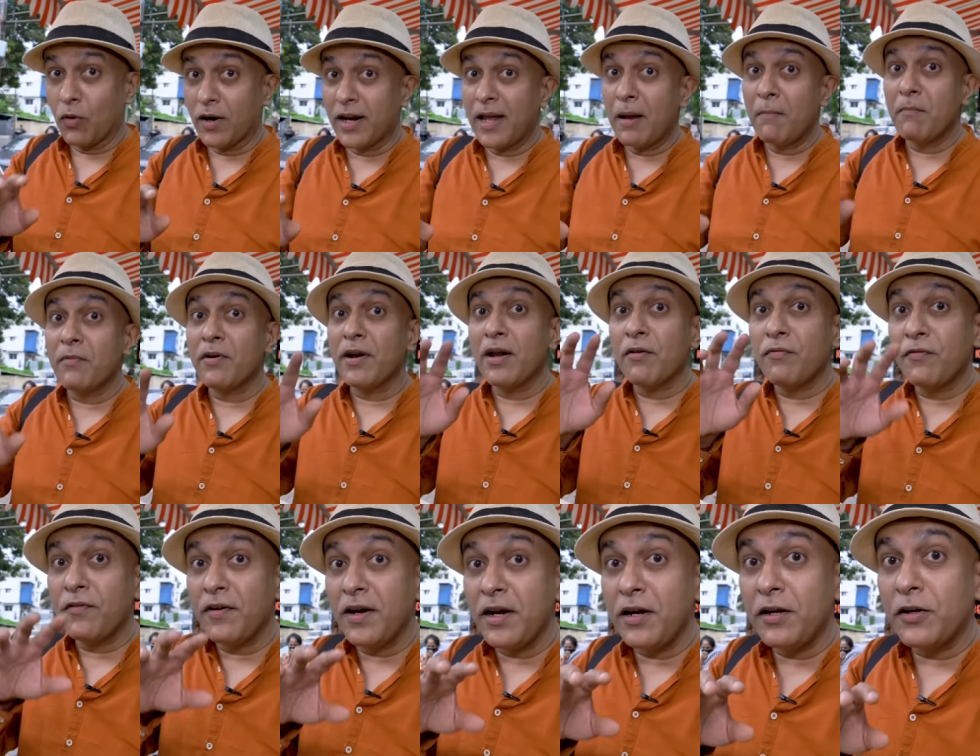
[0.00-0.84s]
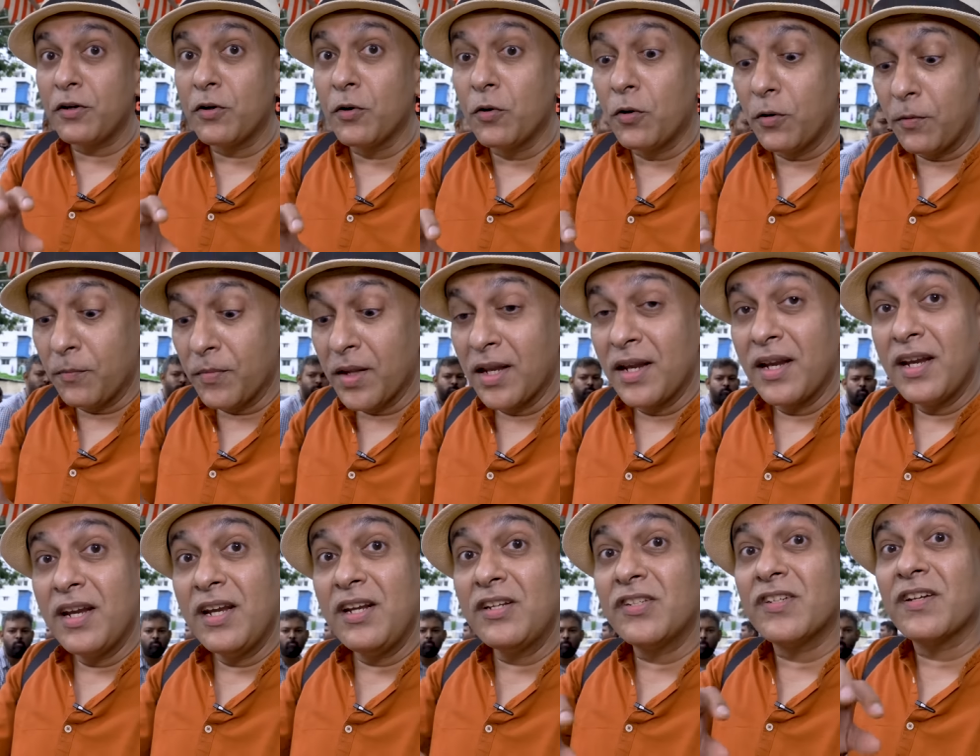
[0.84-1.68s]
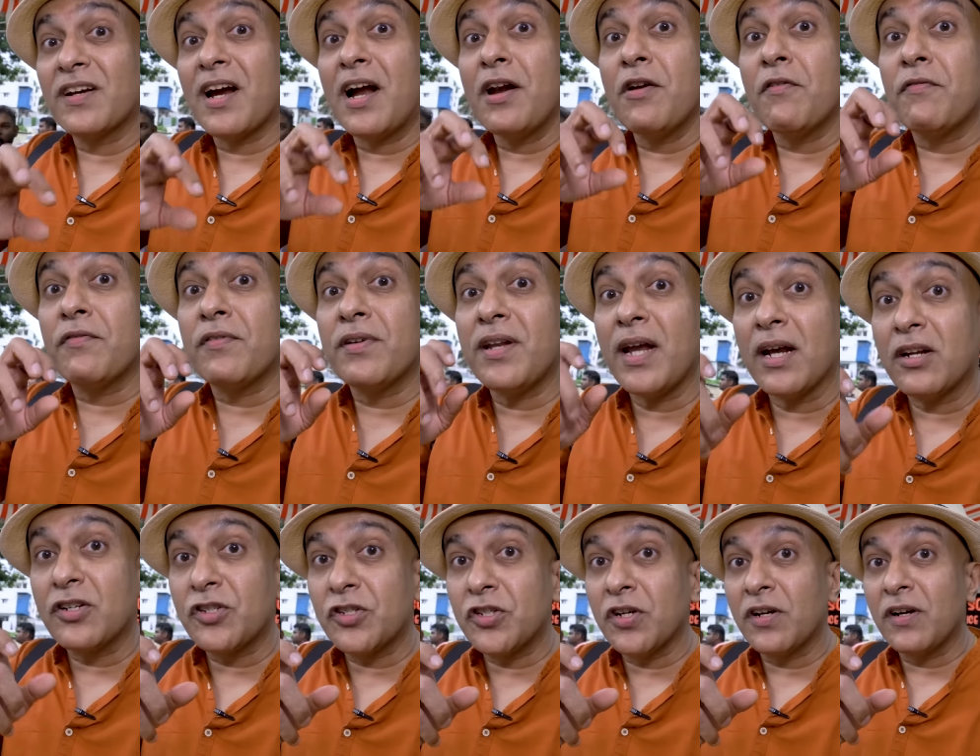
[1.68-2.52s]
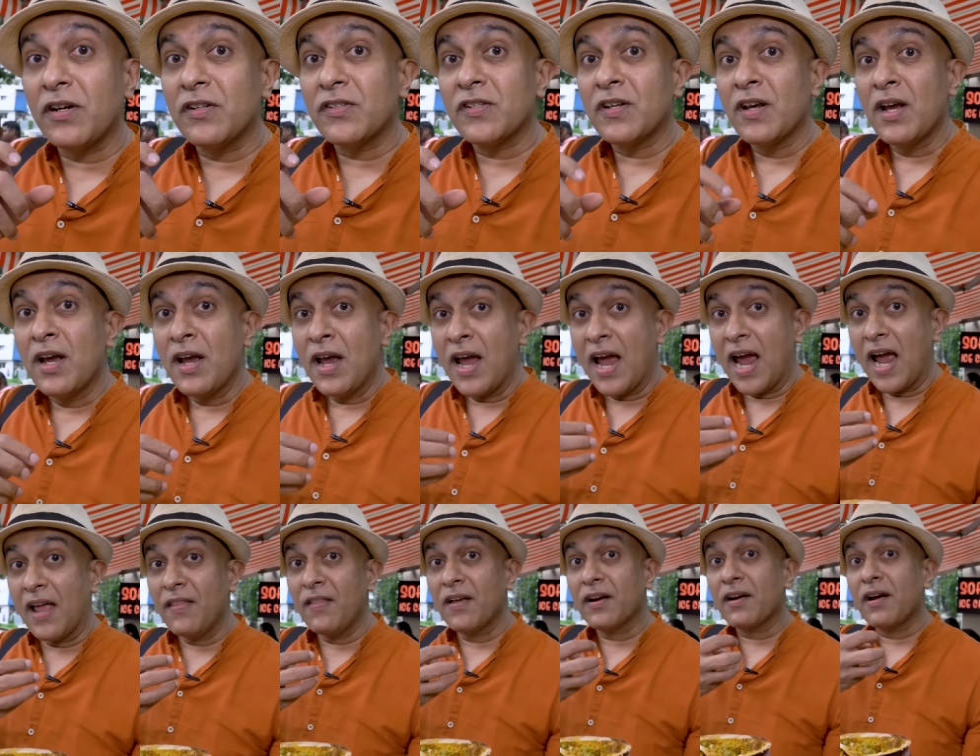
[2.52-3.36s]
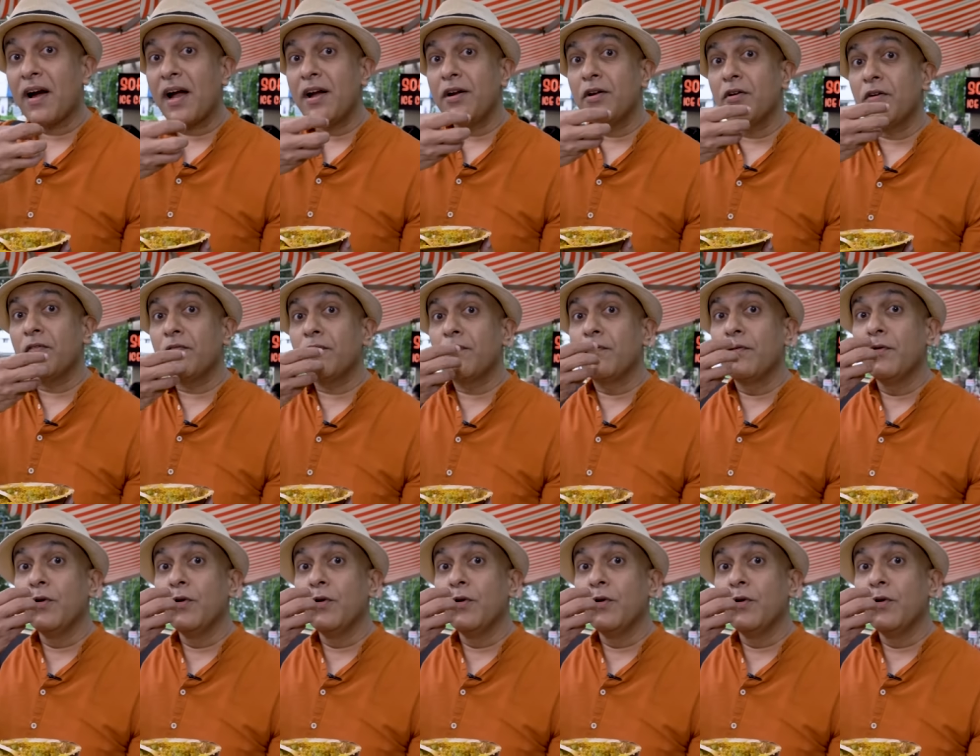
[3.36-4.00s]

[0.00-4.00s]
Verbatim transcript: What I'm referring to is the kind of textures and the kind of